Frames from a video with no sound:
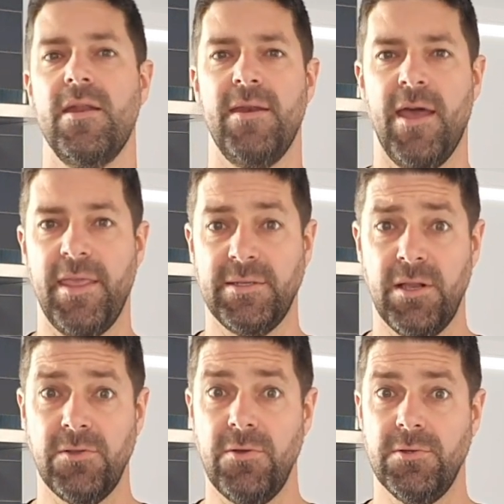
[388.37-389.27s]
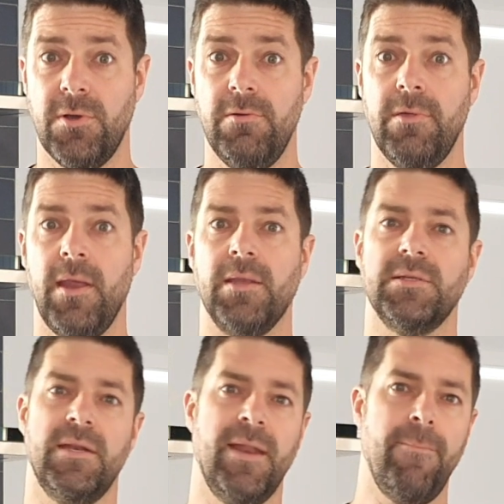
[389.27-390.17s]
Now that's going to do 2 things.
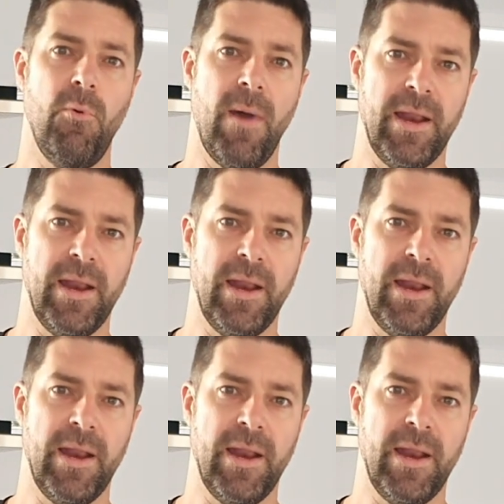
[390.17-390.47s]
Number one,